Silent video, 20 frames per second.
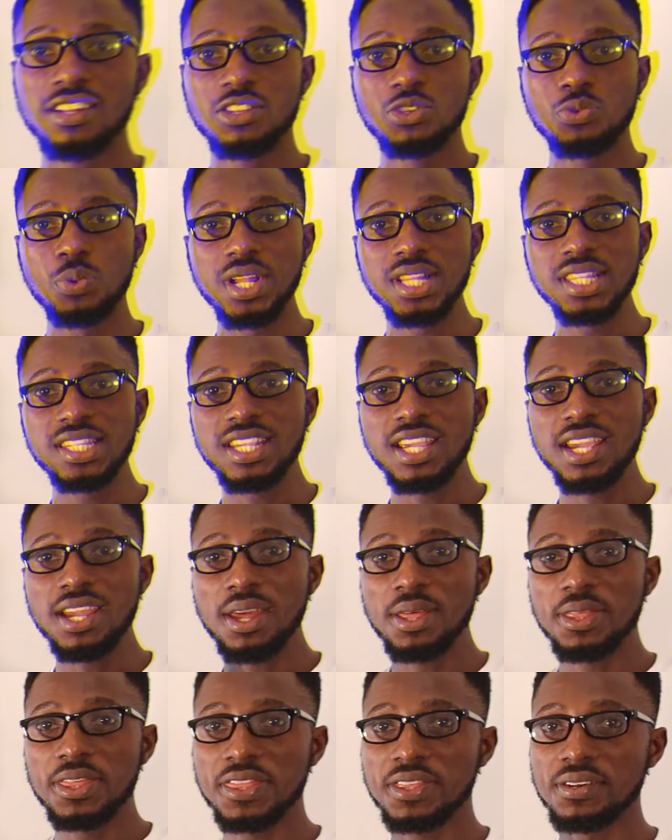
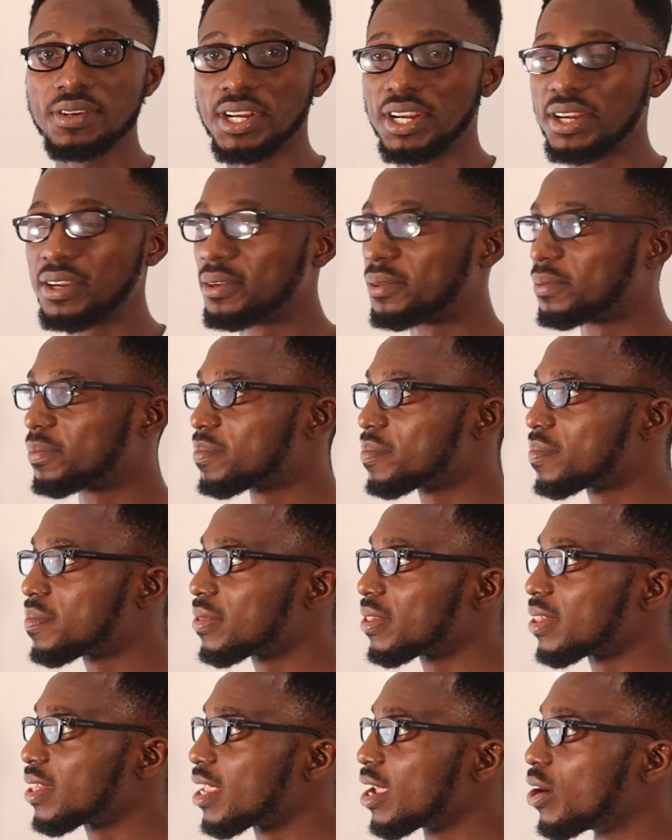23.
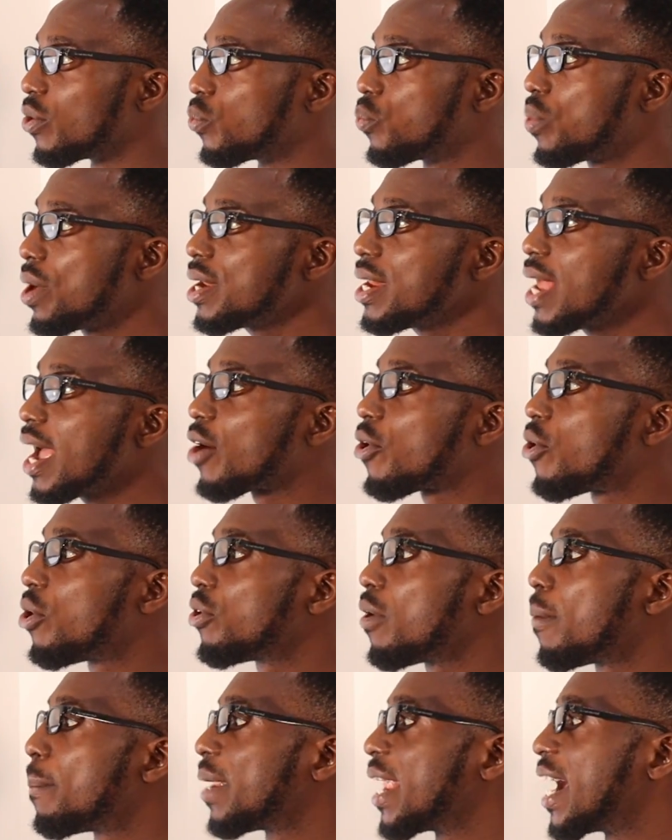When a
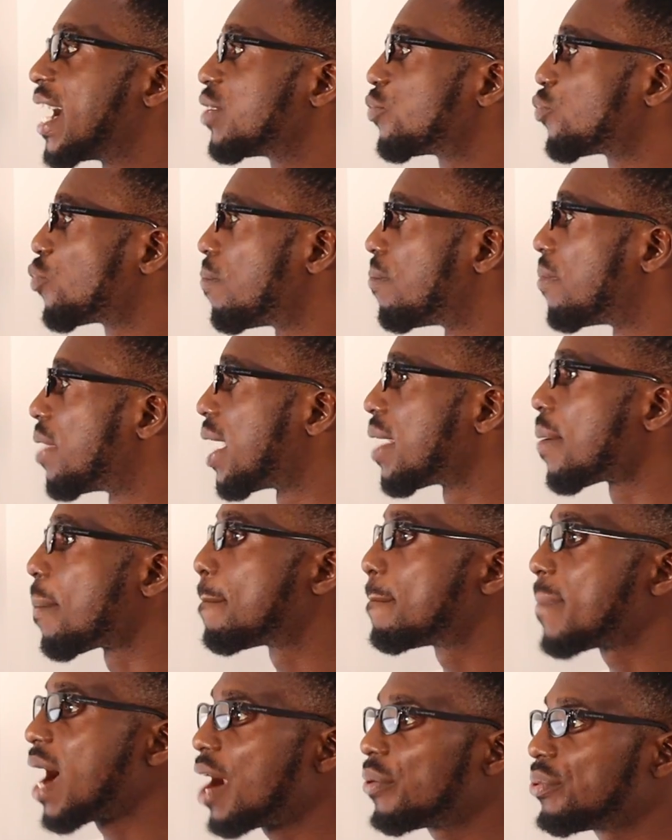colorblind
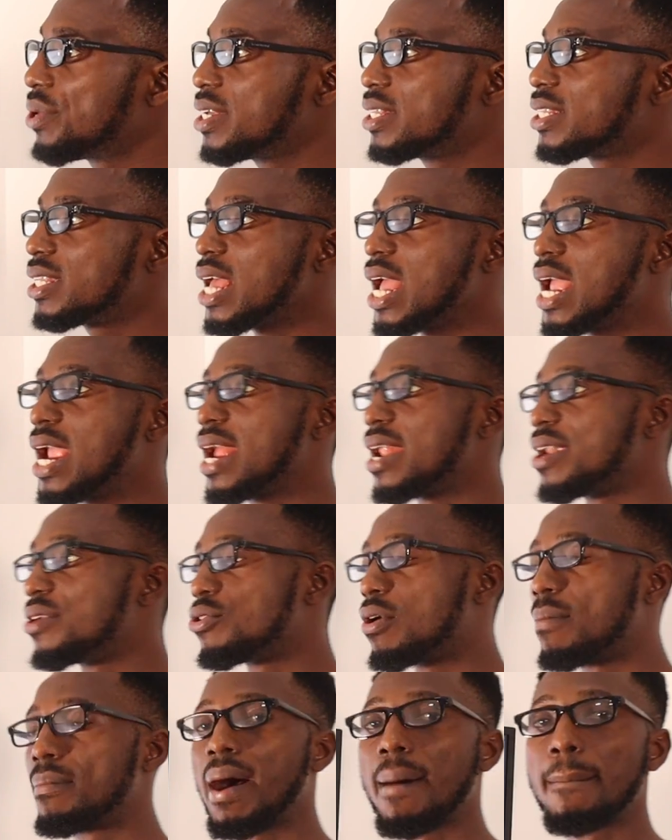woman marries a
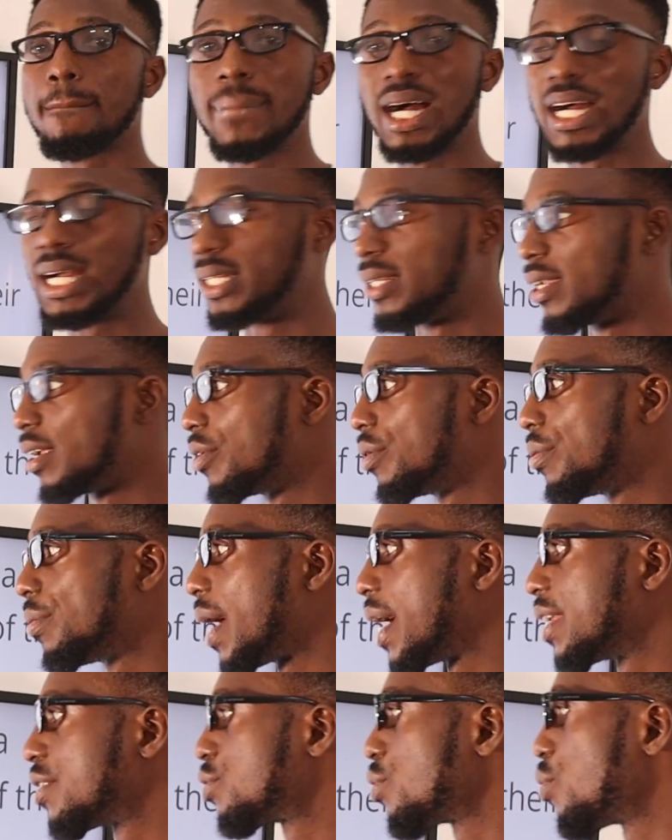normal man,
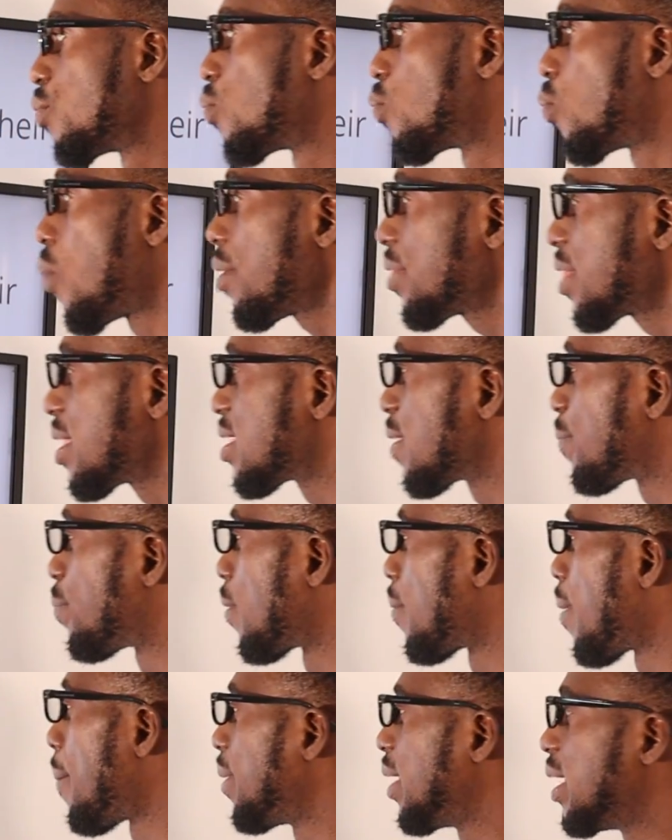right, so what is the
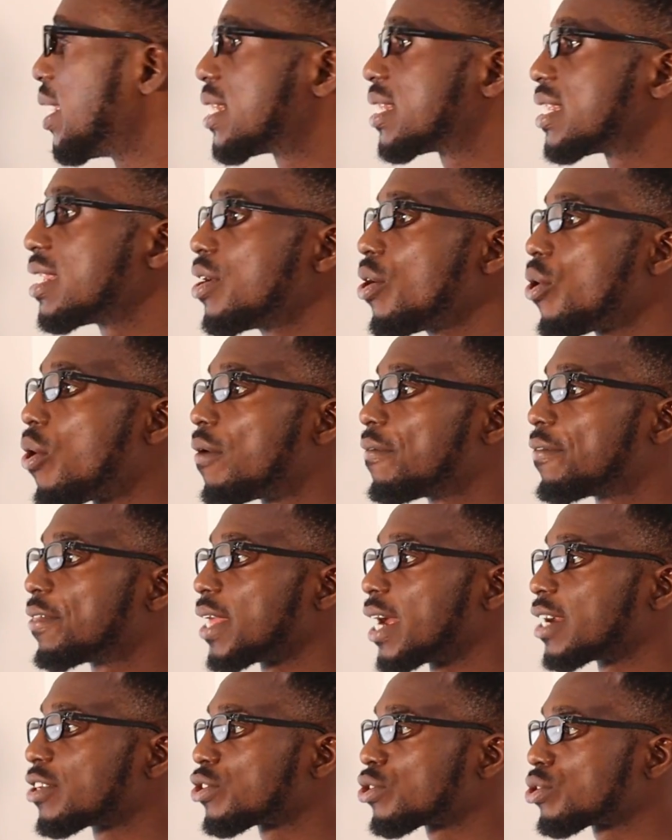probability of
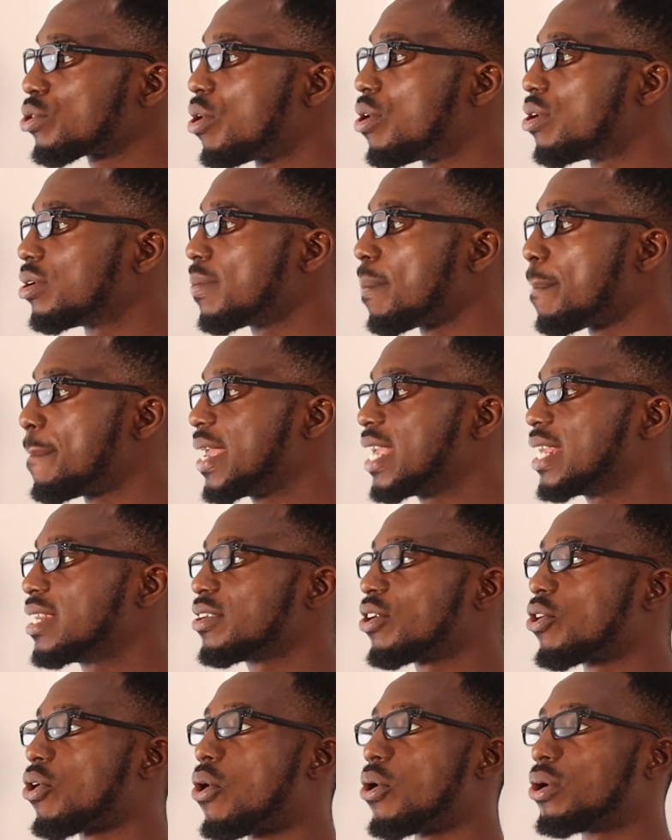their son
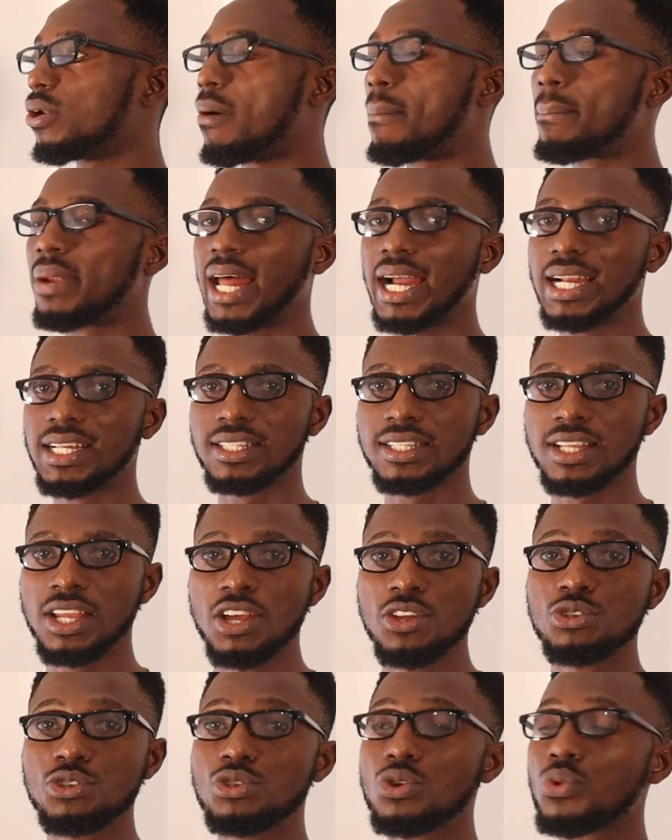being colorblind?
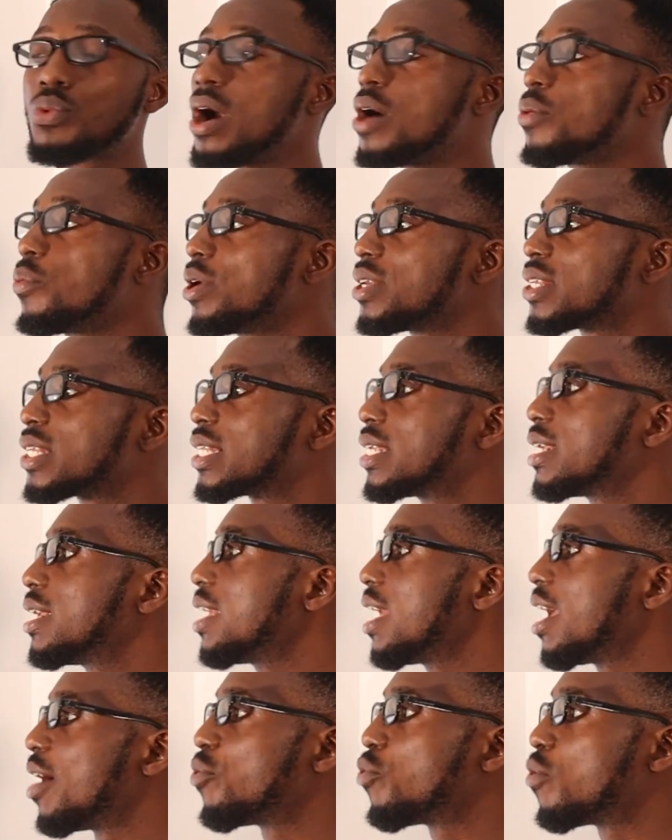So when we
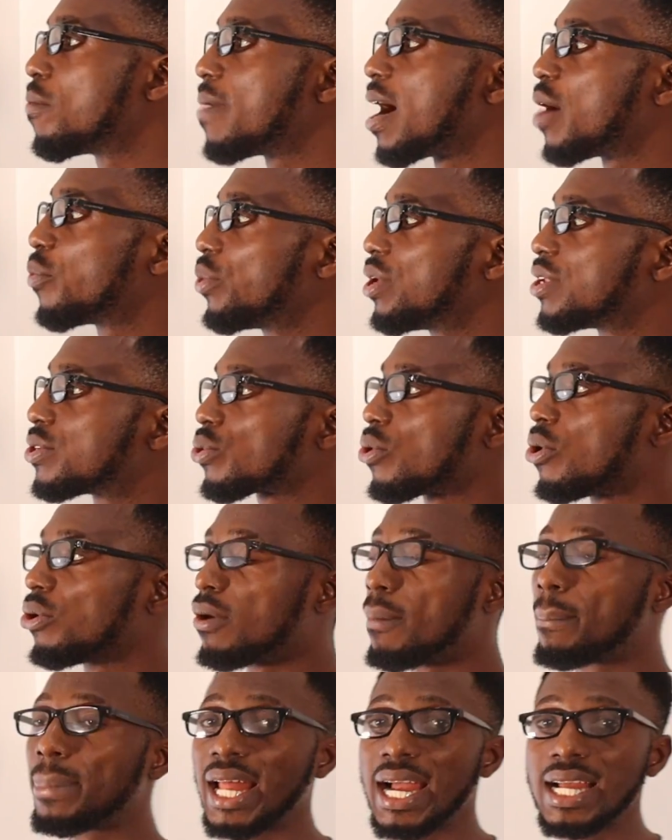see a woman who is
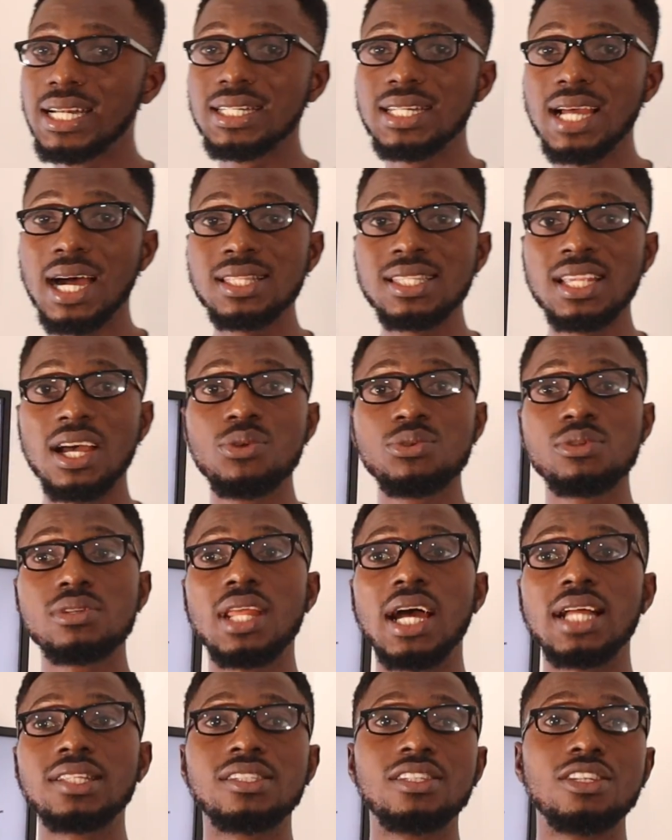colorblind, that tells you
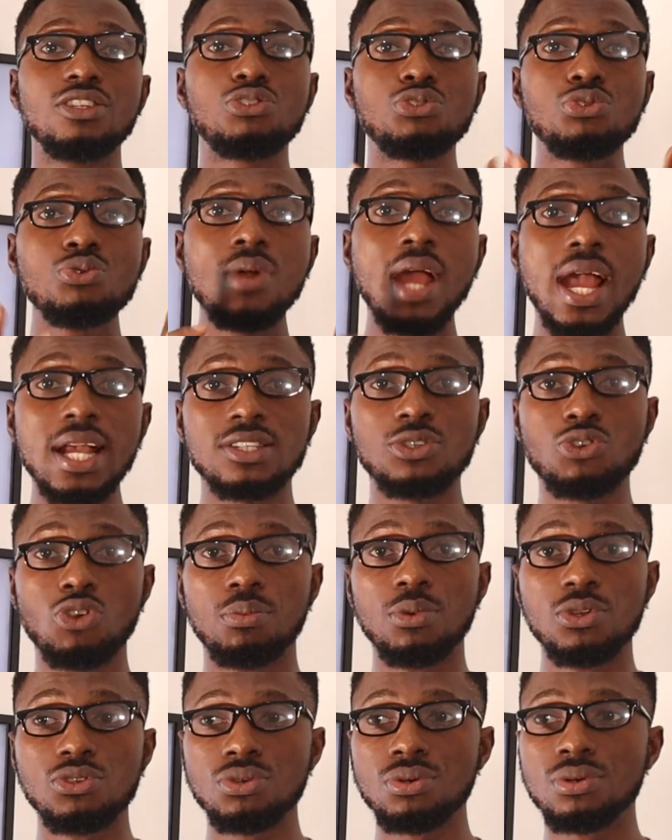that the two X
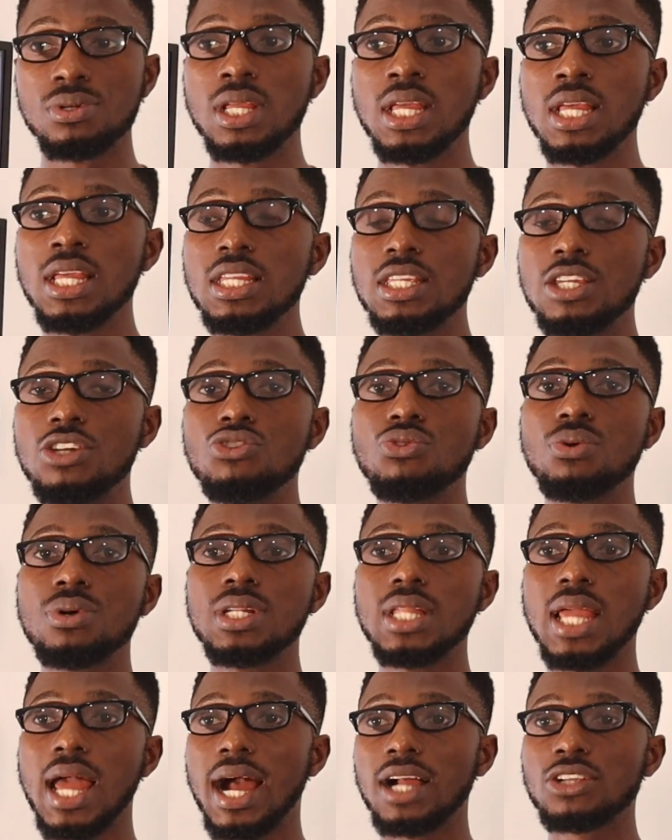chromosomes, you know,
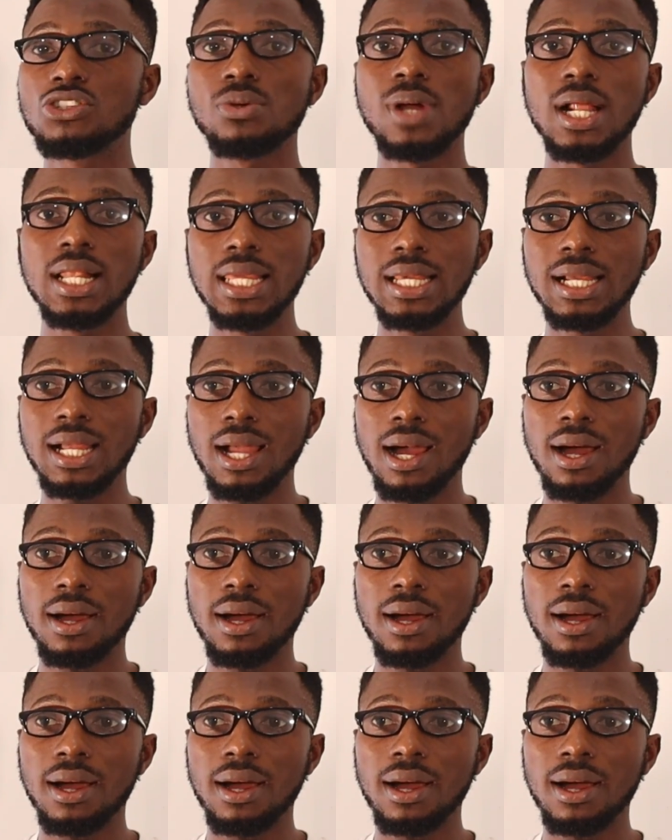they're actually